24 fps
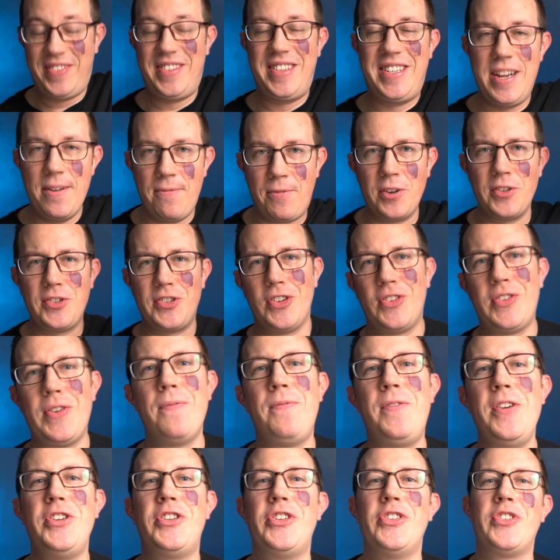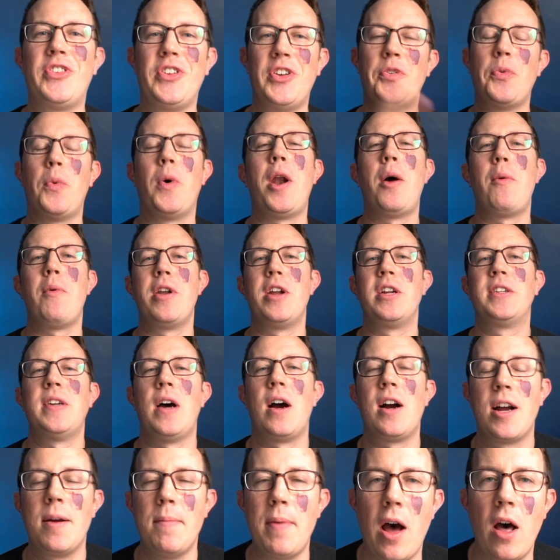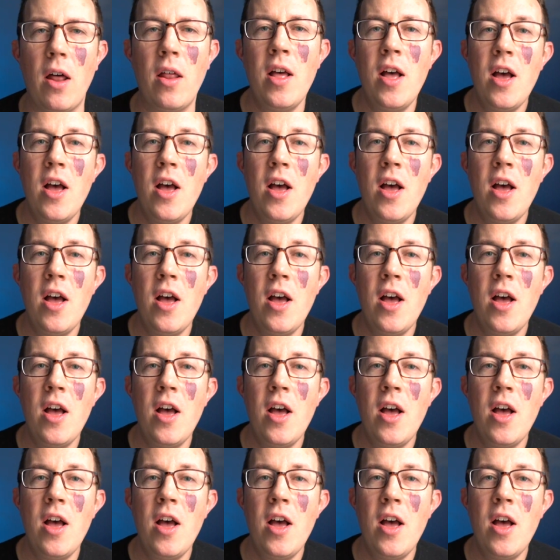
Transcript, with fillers: differences in features is what I wanna talk about.